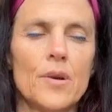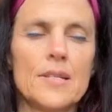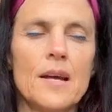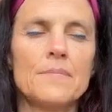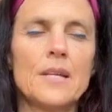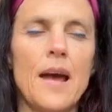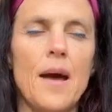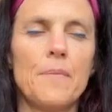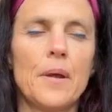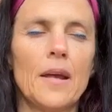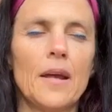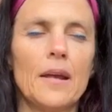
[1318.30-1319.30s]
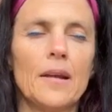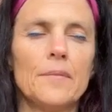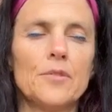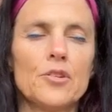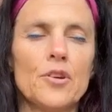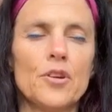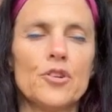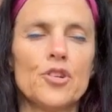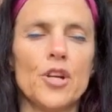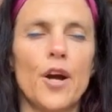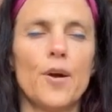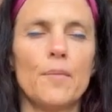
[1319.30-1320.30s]
So as I'm tapping in, I'm just going
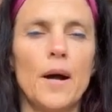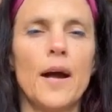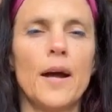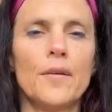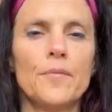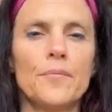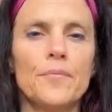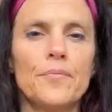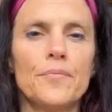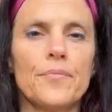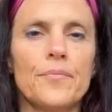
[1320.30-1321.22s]
to share mine.